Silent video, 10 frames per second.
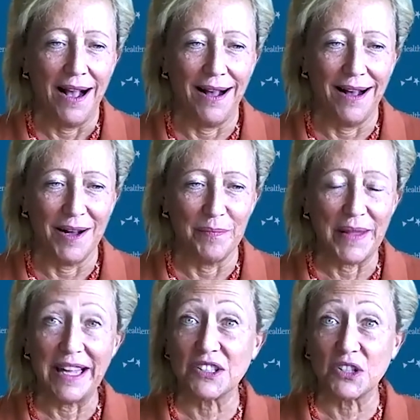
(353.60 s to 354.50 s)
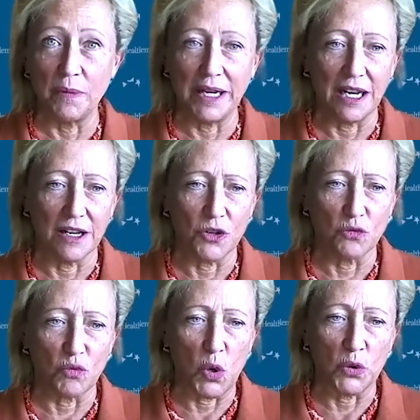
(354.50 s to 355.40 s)
and so many other
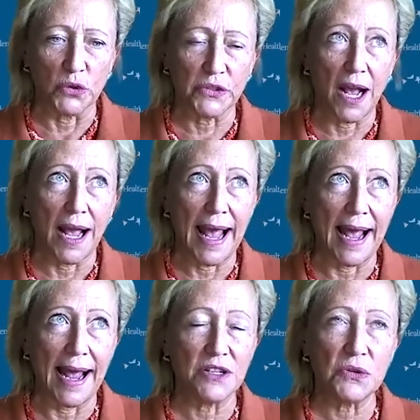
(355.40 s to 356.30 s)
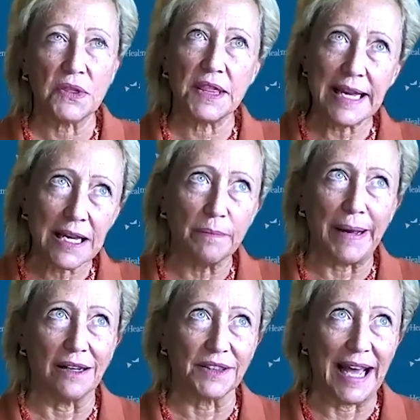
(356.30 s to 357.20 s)
roles. As you think
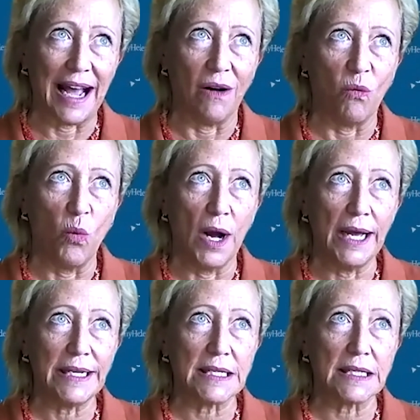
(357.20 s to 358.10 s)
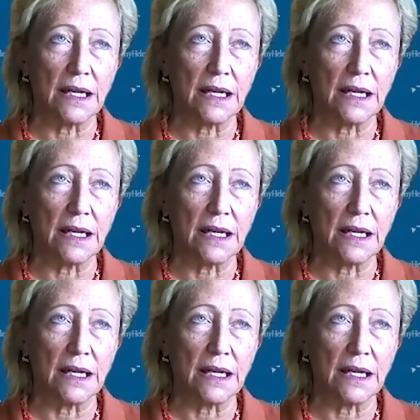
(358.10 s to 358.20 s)
about that, what